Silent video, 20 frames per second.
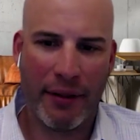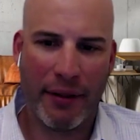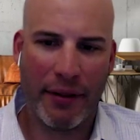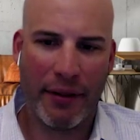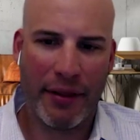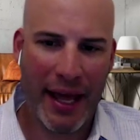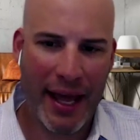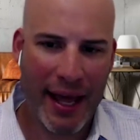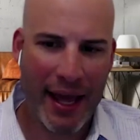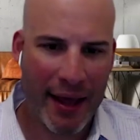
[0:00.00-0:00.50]

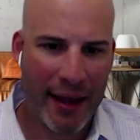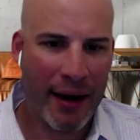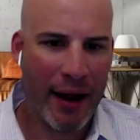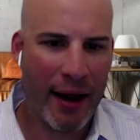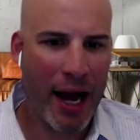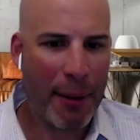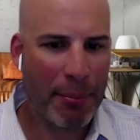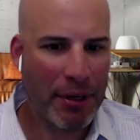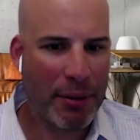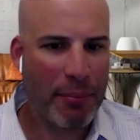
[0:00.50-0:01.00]
than
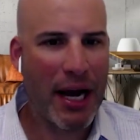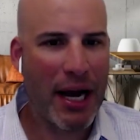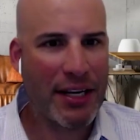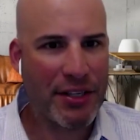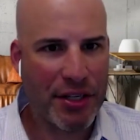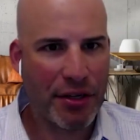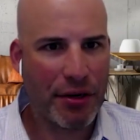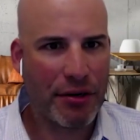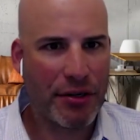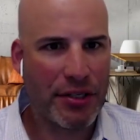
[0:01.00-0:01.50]

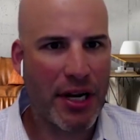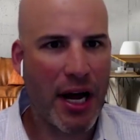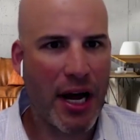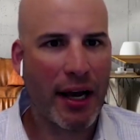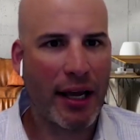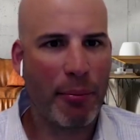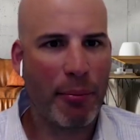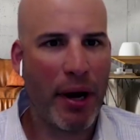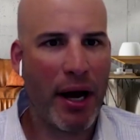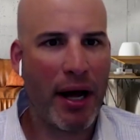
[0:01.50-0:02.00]
optimizing your
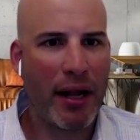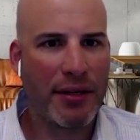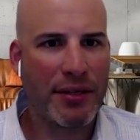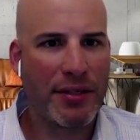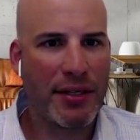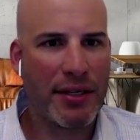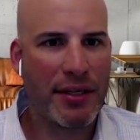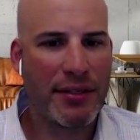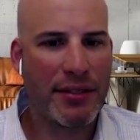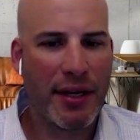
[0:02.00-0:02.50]
stocking
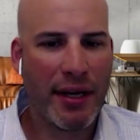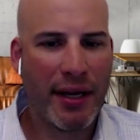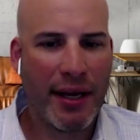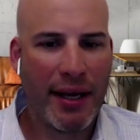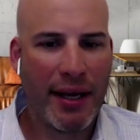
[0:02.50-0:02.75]
policies.